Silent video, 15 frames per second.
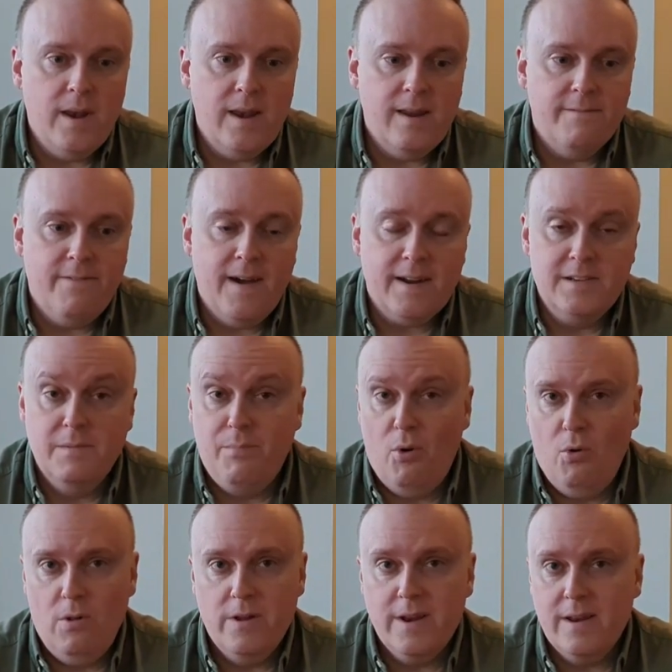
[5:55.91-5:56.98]
In fact,
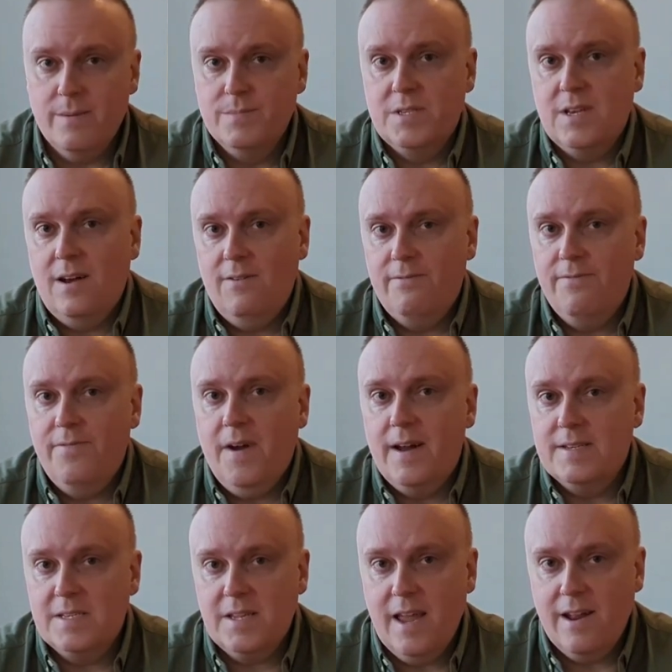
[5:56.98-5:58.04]
Napoleon himself
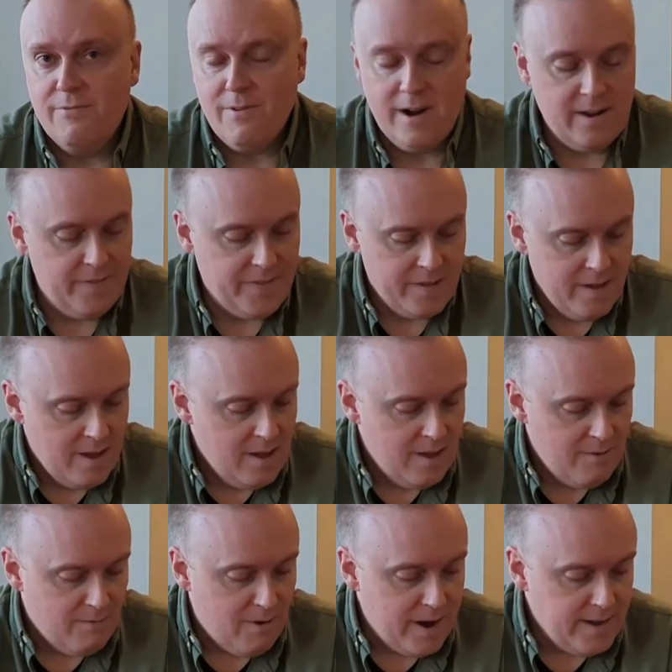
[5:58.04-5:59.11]
stayed right
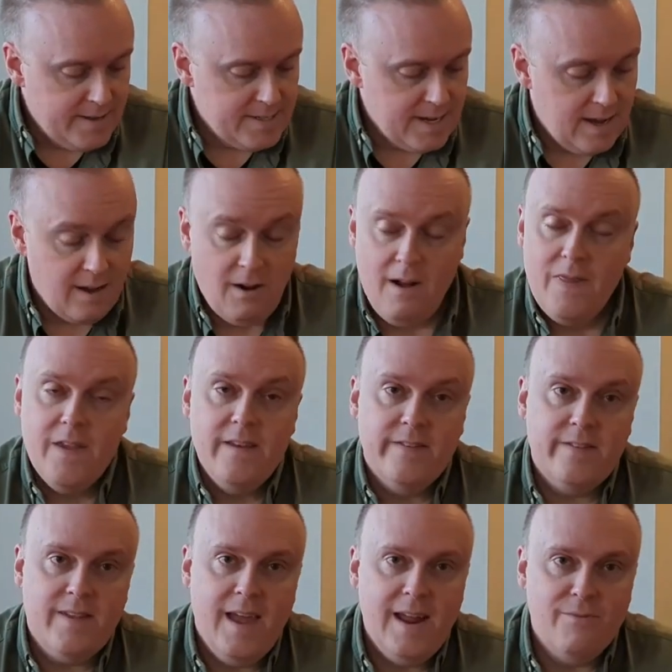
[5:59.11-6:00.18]
on the estate,